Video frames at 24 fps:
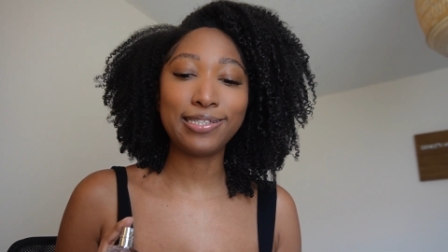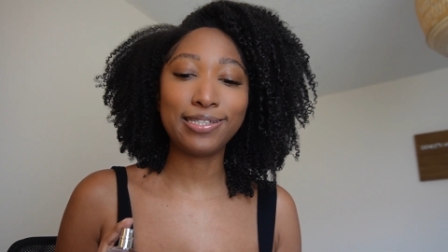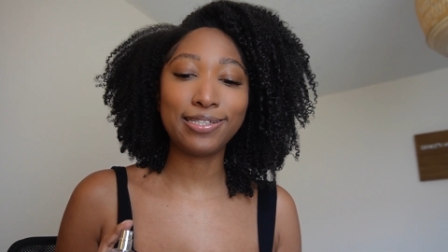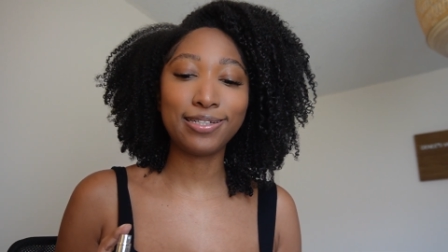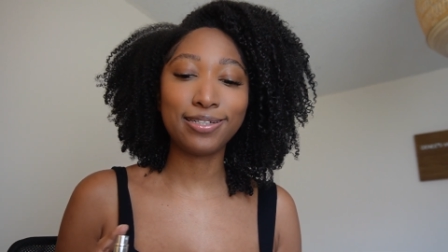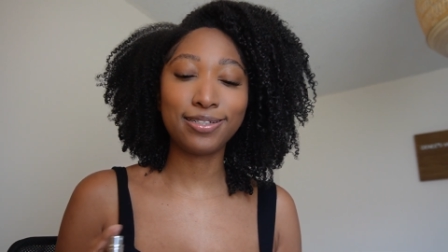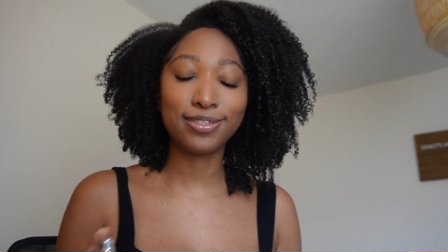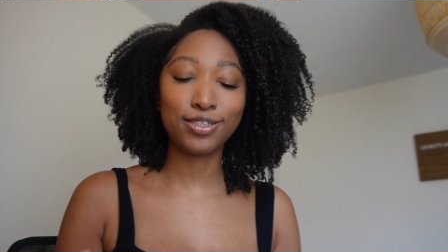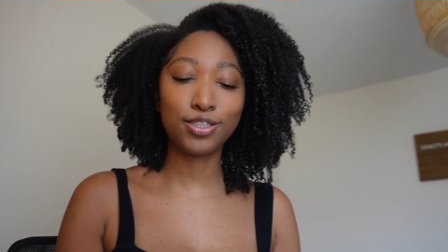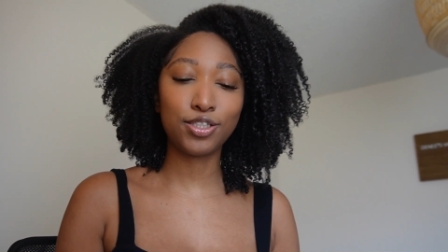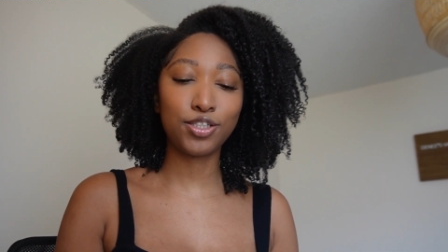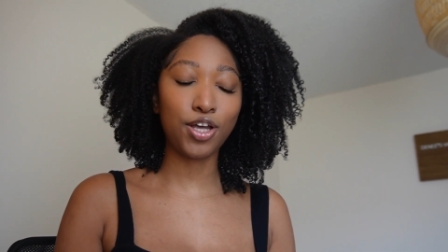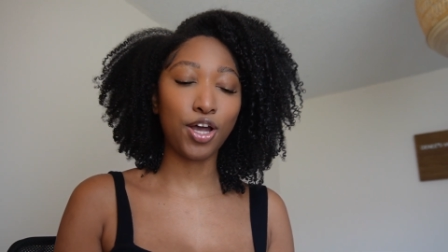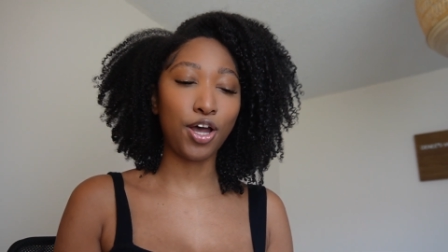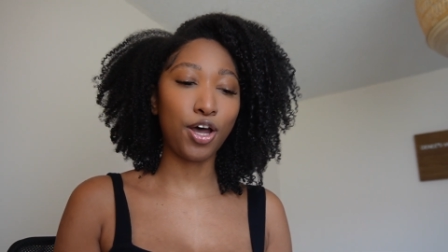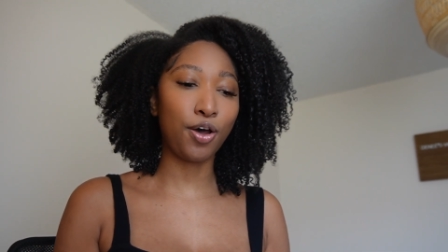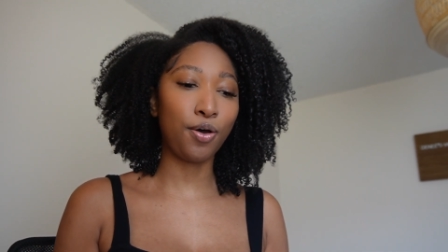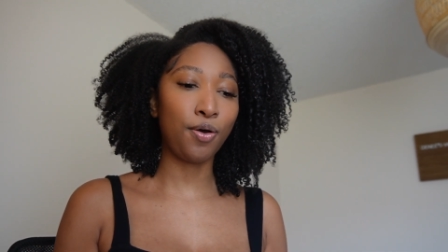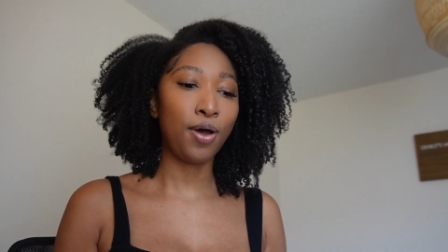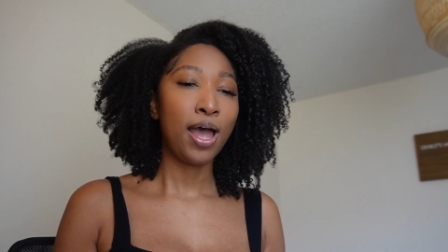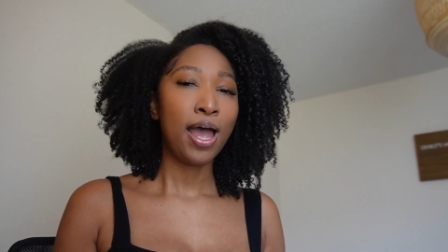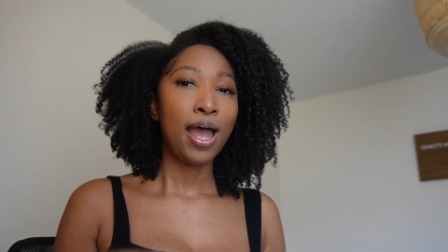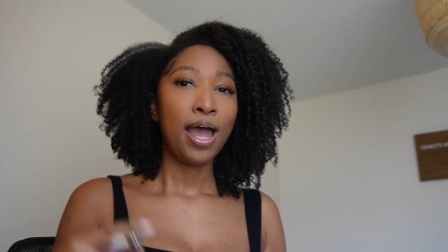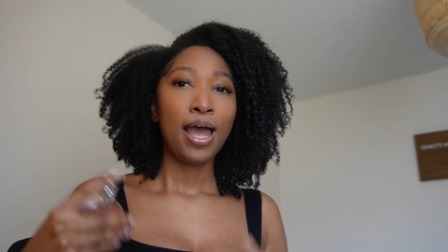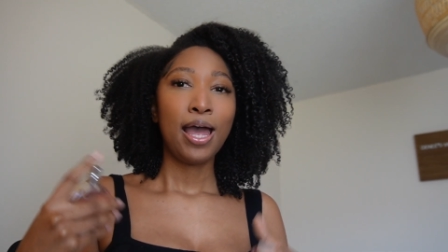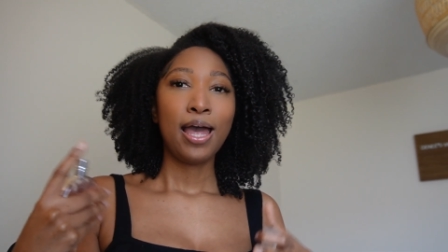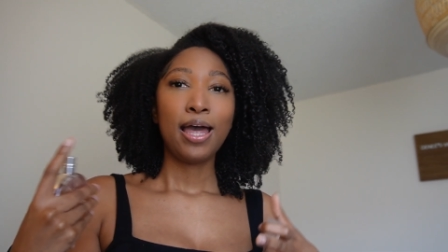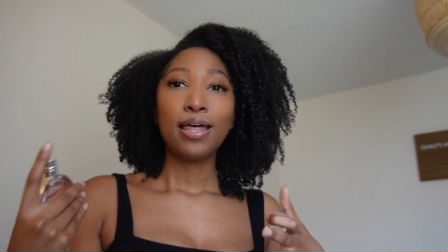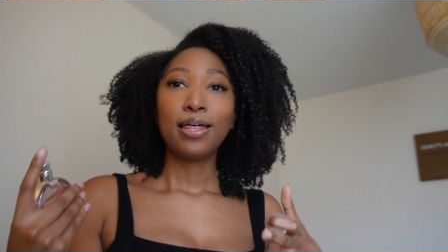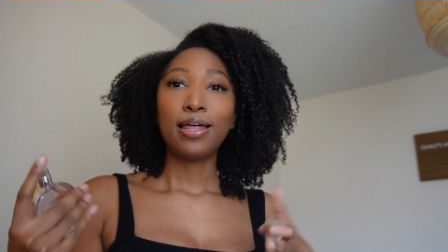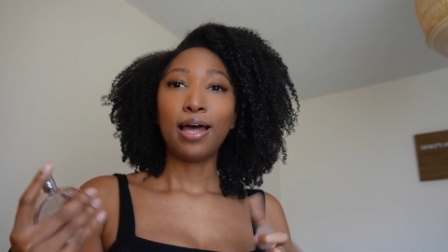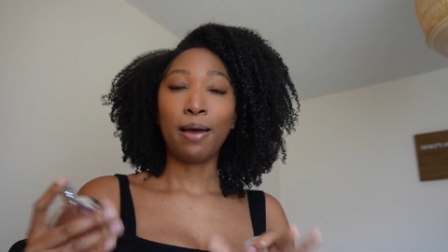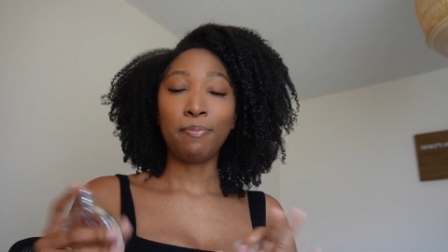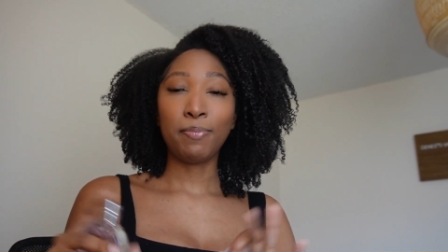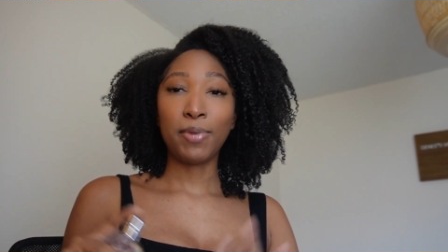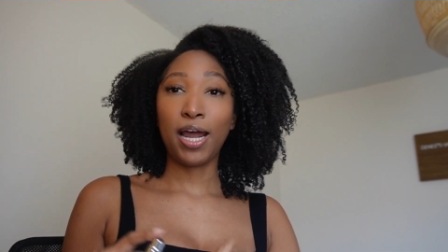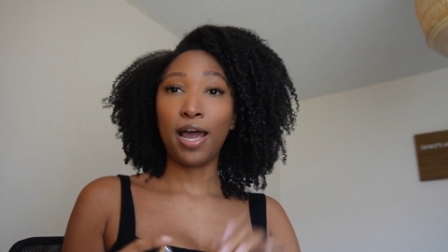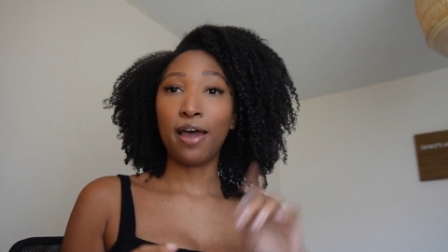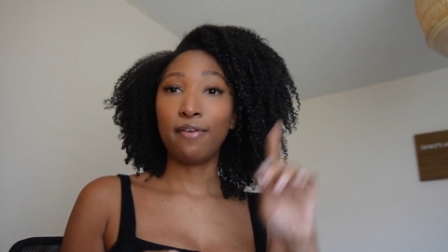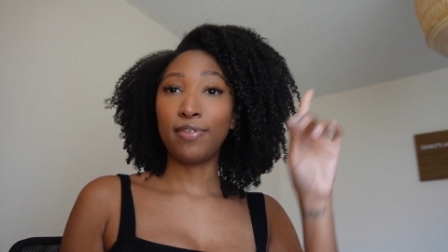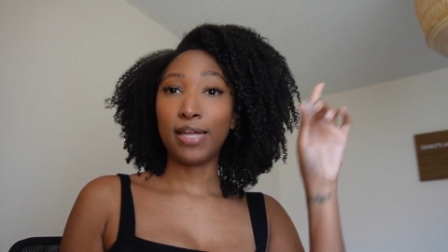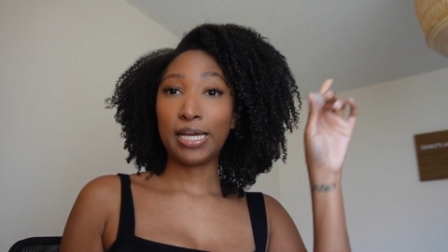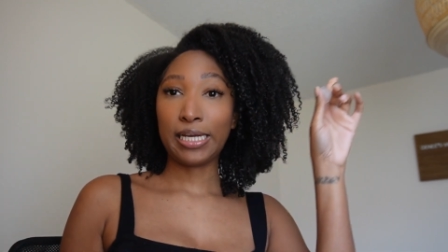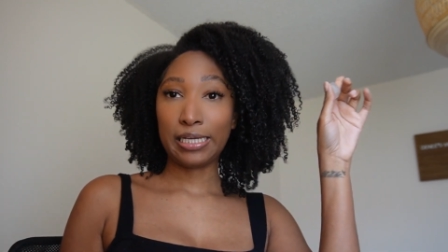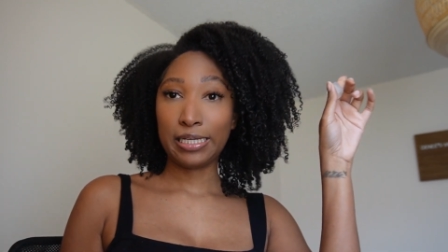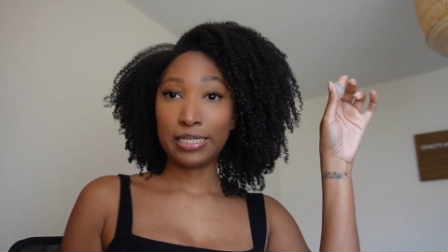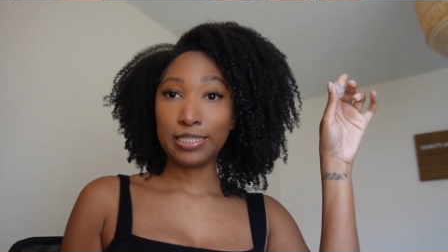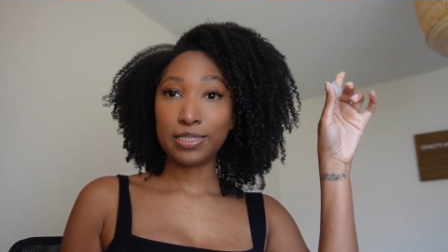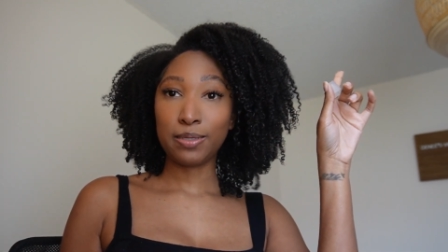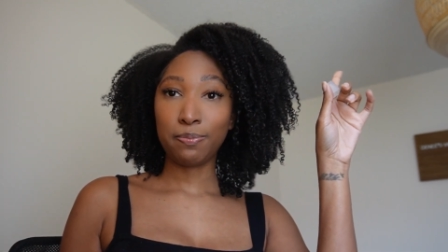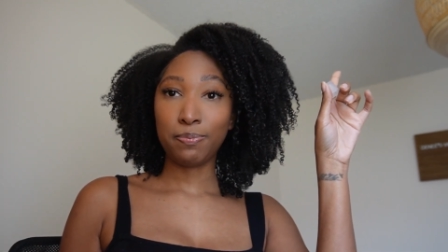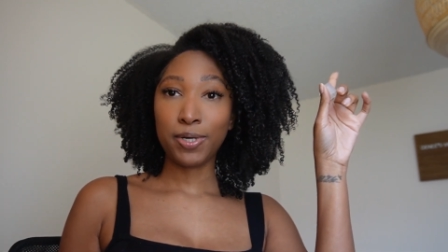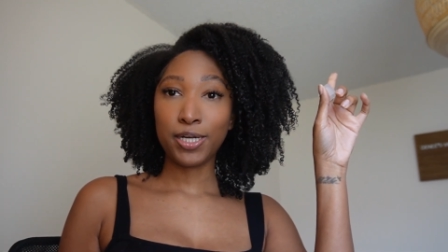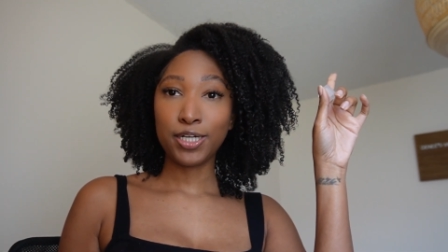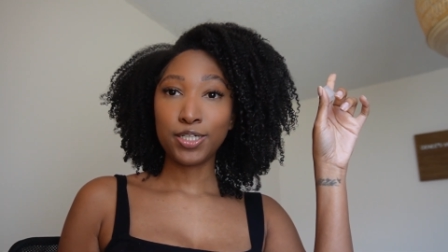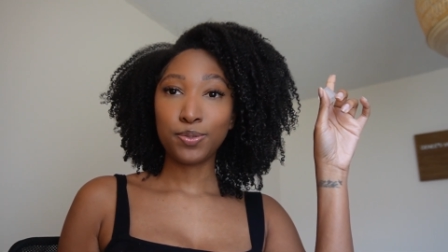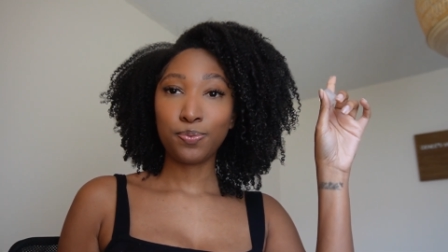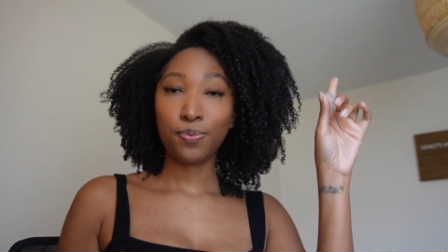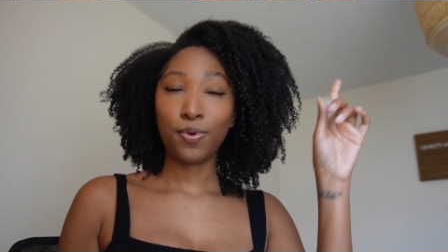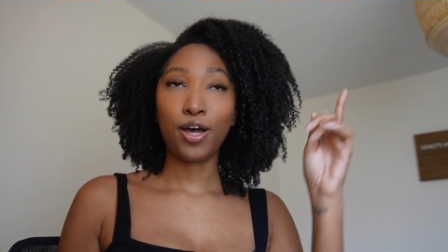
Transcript: So I'm going to have that linked up here as